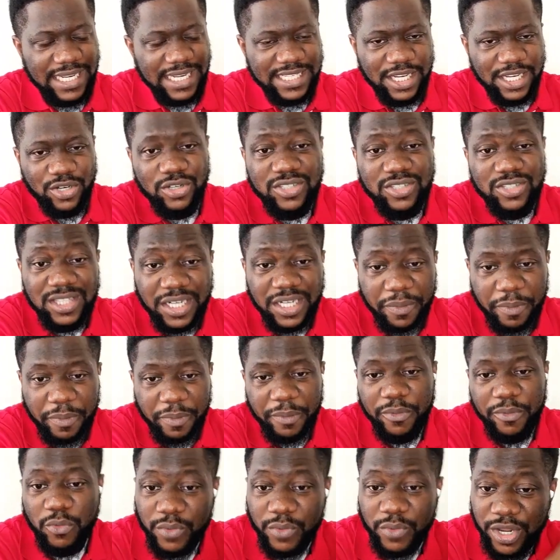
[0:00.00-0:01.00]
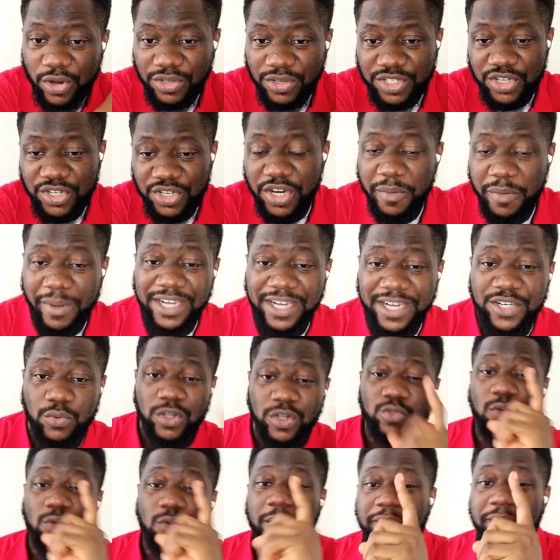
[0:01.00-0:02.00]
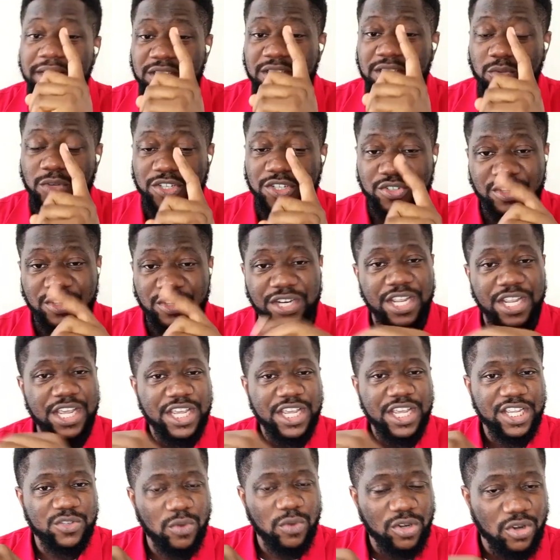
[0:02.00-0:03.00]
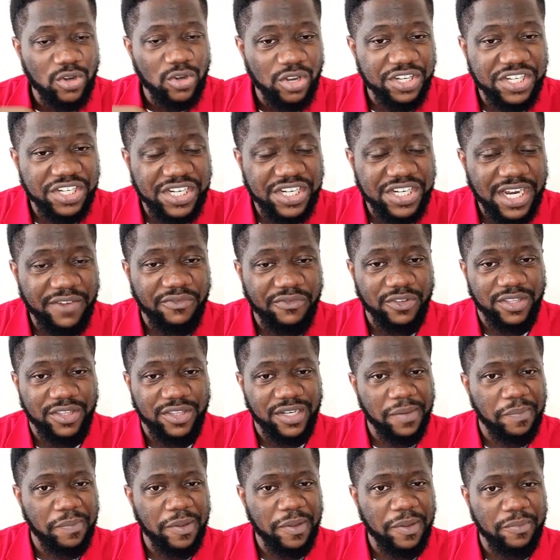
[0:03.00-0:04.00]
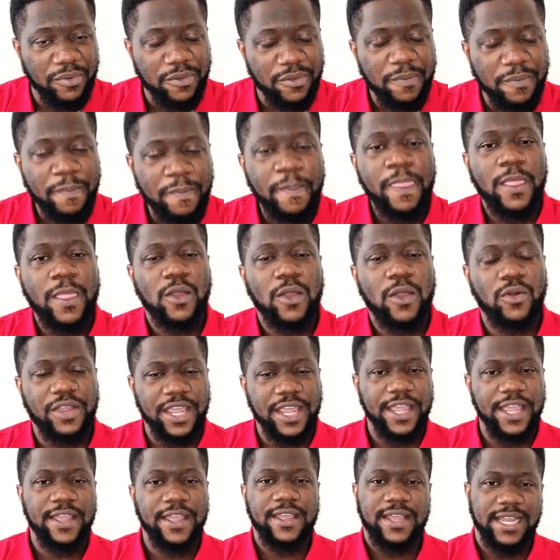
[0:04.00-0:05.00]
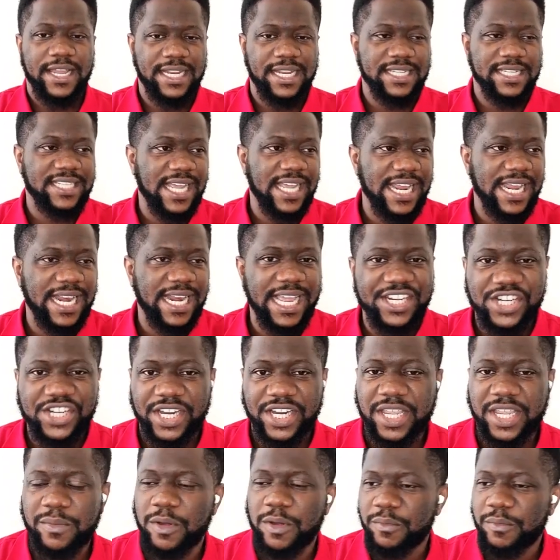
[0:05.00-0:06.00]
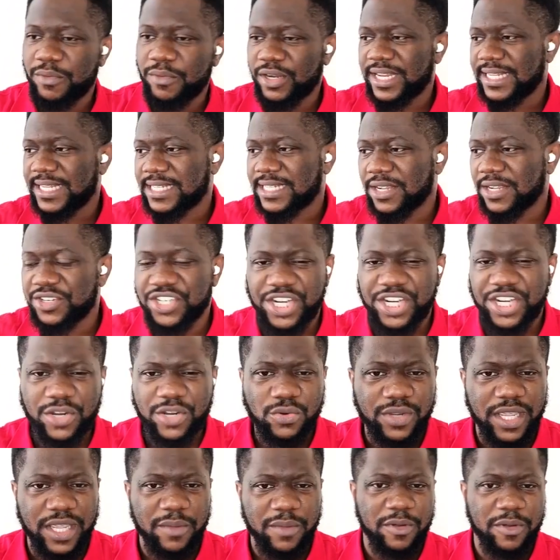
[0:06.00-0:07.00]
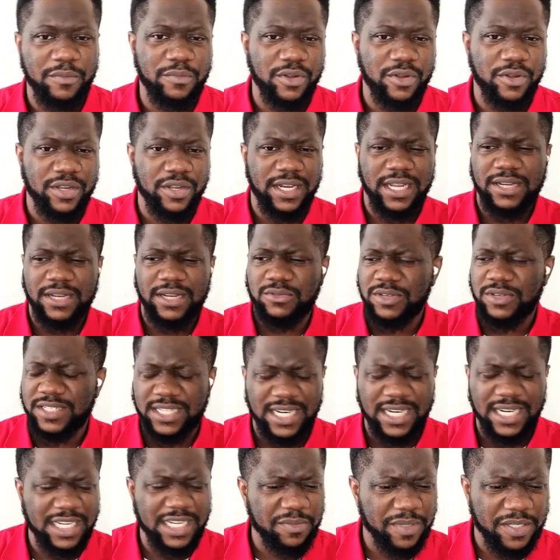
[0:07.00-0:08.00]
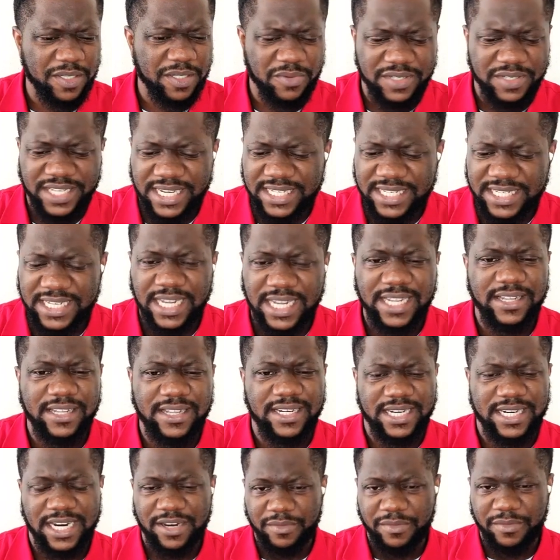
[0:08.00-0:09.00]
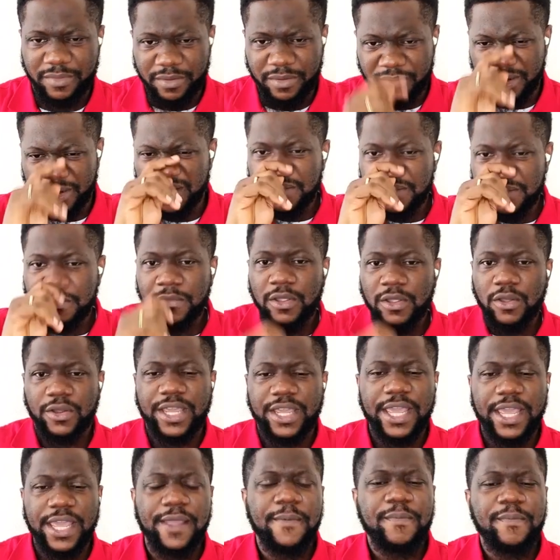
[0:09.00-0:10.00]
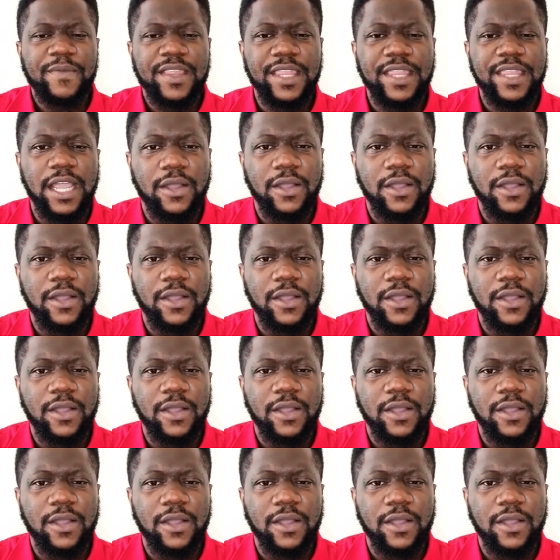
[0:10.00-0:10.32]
I said, those three people will continue. Imagine what one person was doing. It's what God shared for three people. Okay. And that's how Elisha came on board. That's how Jehu came on board. And who was the last person? Was it Asahel? I can't remember. Okay.